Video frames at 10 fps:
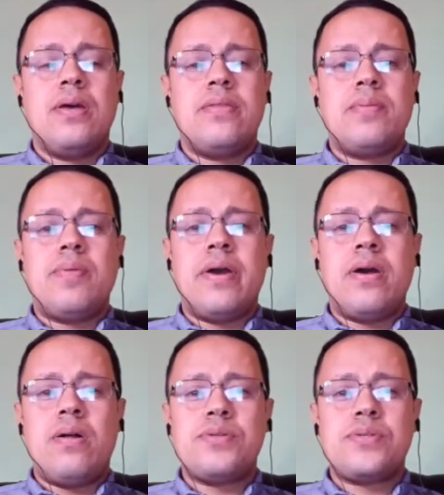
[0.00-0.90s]
The play
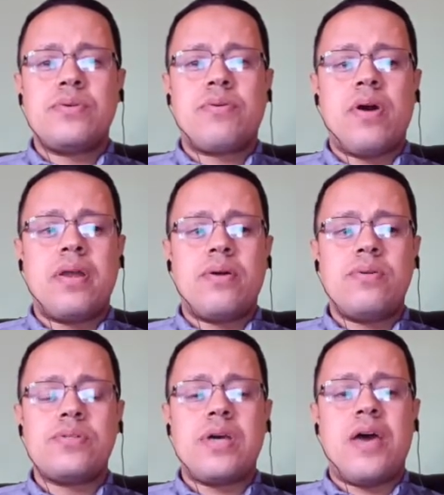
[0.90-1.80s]
also
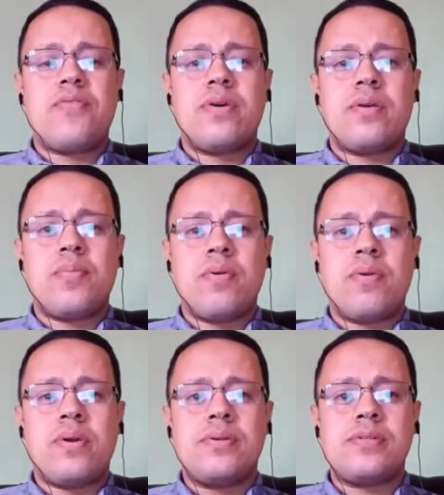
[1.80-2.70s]
chronicles African
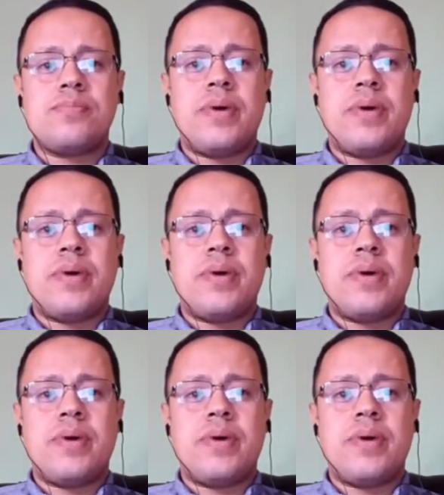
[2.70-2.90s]
Americans'